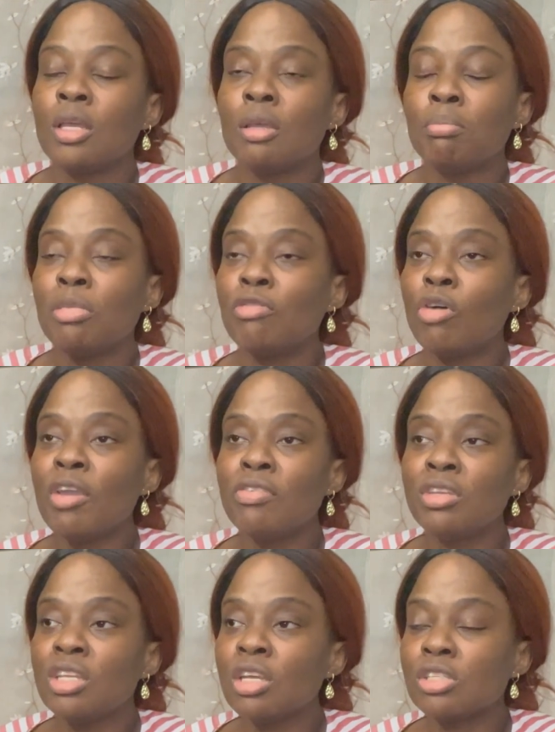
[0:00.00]
Before, if you
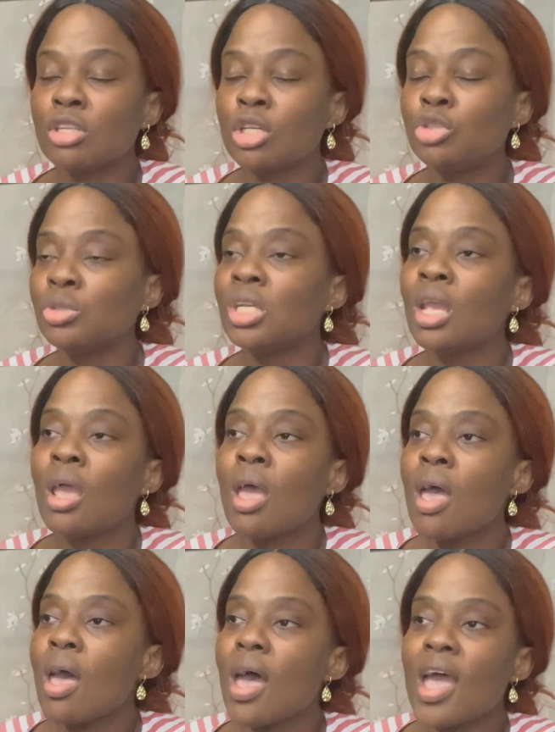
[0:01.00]
need a surgery
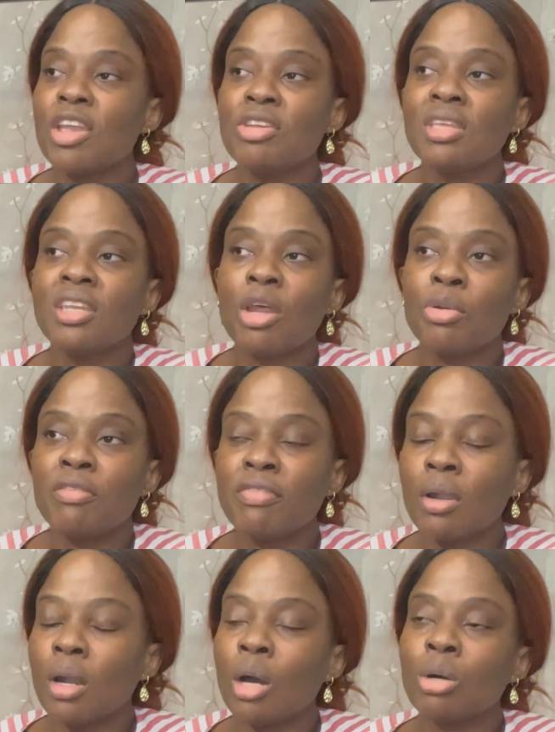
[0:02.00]
and you need a
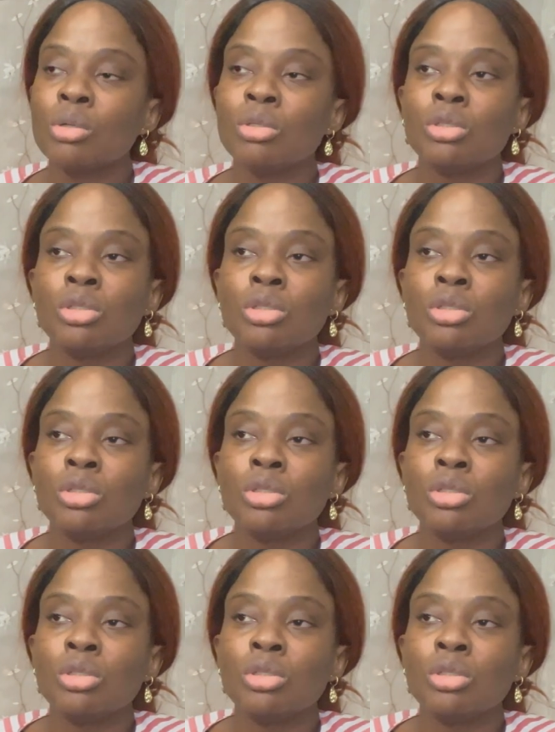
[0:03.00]
referral,